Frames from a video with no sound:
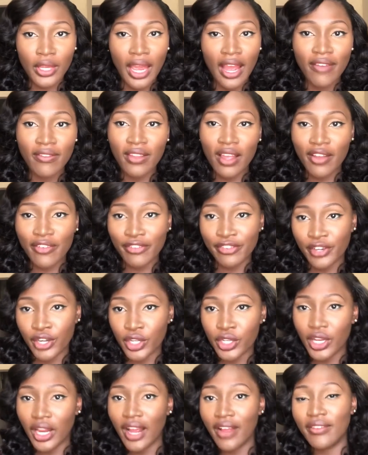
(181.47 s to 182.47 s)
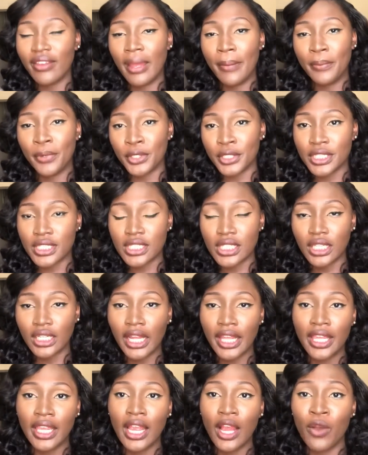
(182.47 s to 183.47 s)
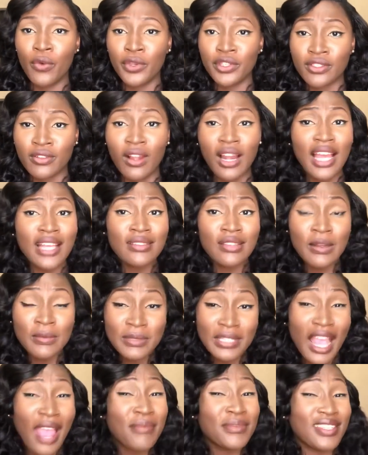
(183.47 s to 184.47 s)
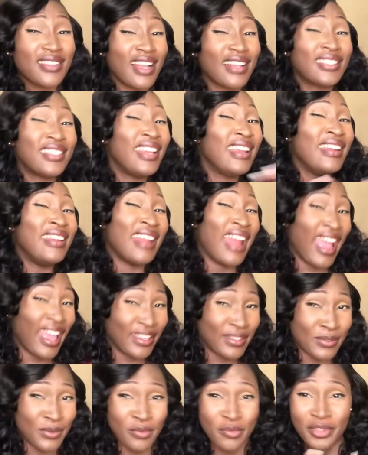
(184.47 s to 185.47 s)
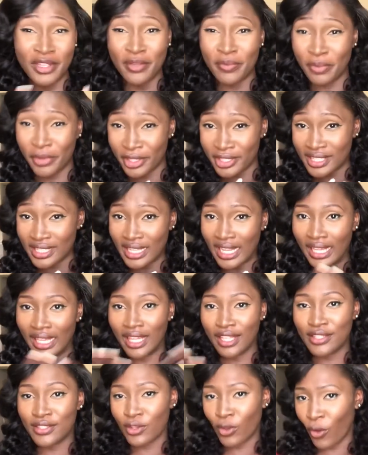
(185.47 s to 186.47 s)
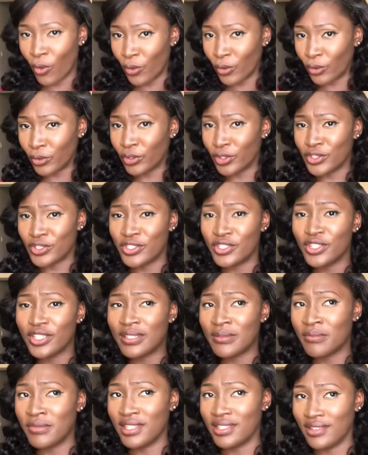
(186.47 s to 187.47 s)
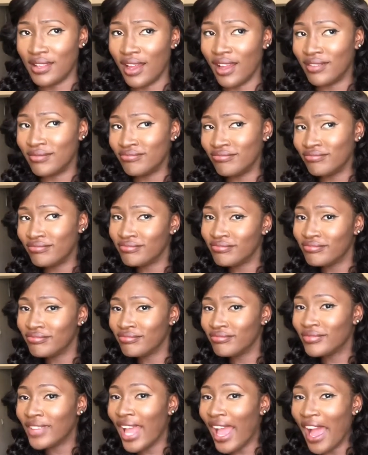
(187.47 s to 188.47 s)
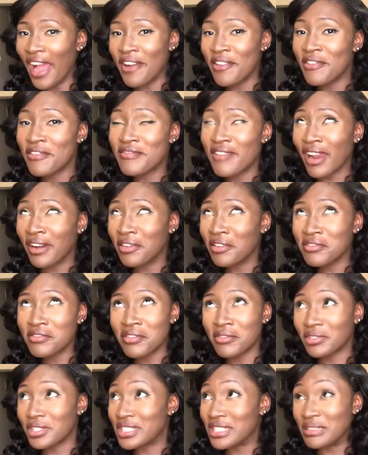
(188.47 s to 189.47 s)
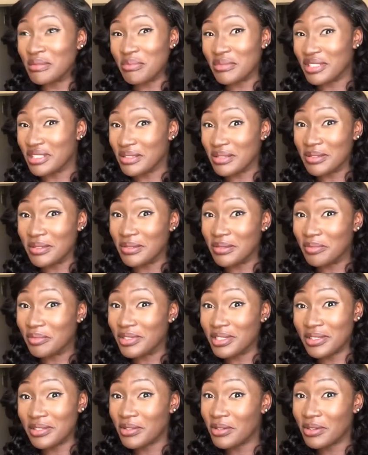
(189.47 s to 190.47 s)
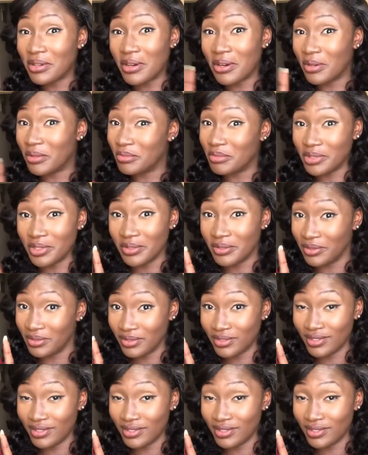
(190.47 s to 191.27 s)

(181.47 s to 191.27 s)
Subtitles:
you have that friend, you have that person that you can always call. And sometimes it's actually nice to be the person that gets called, because it just means that I don't know what it means though. Please don't call me.